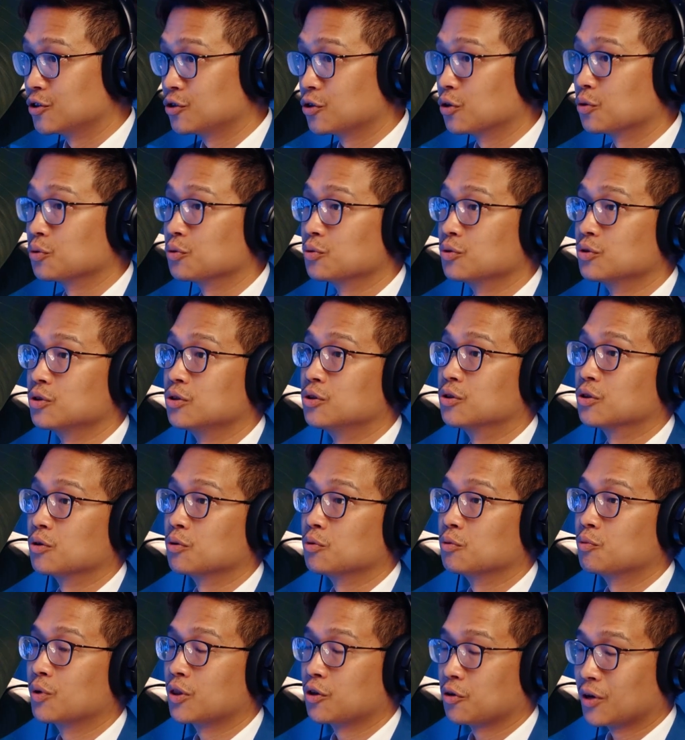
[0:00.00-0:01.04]
So,
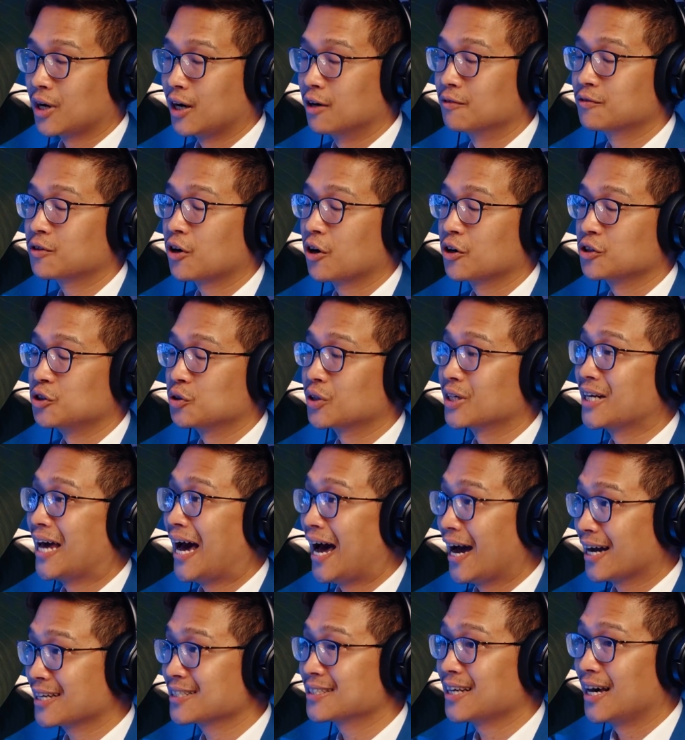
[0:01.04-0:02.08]
with your health card, you can
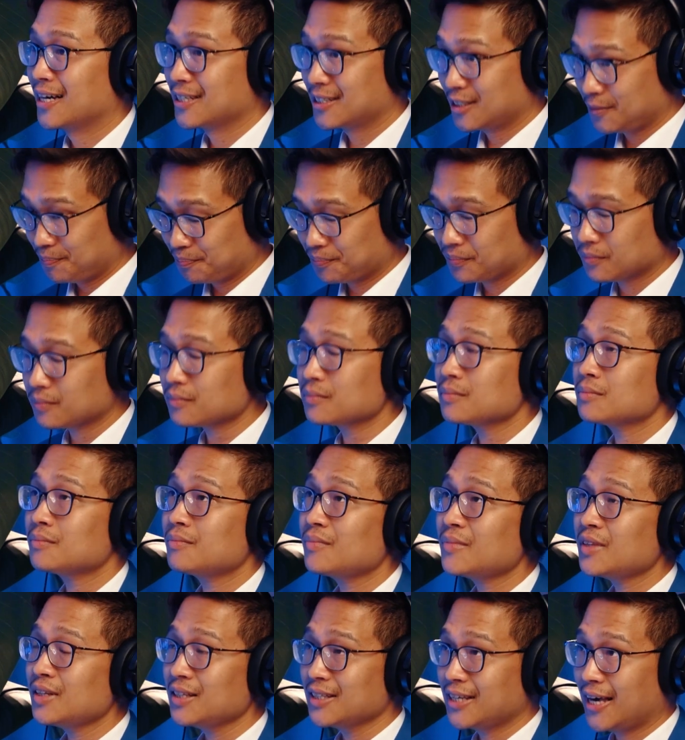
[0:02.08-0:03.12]
access
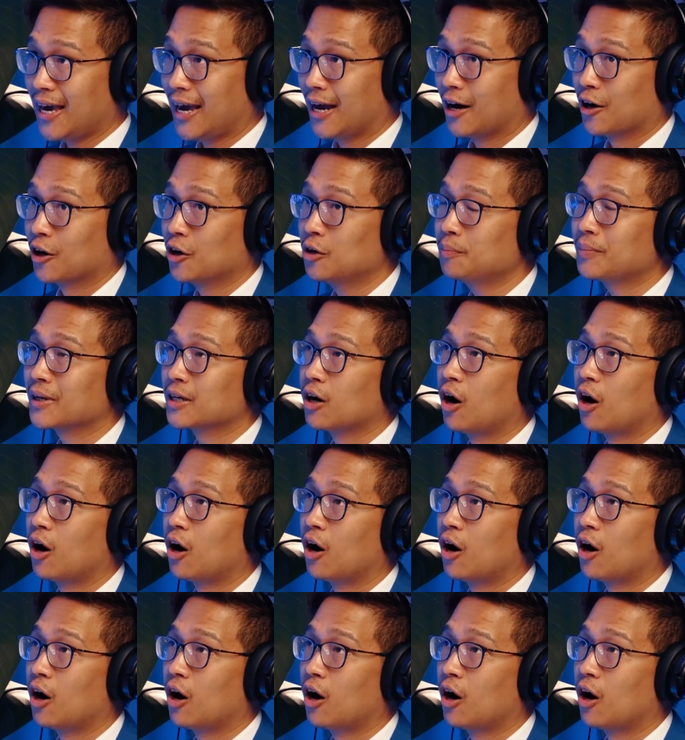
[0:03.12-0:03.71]
care, but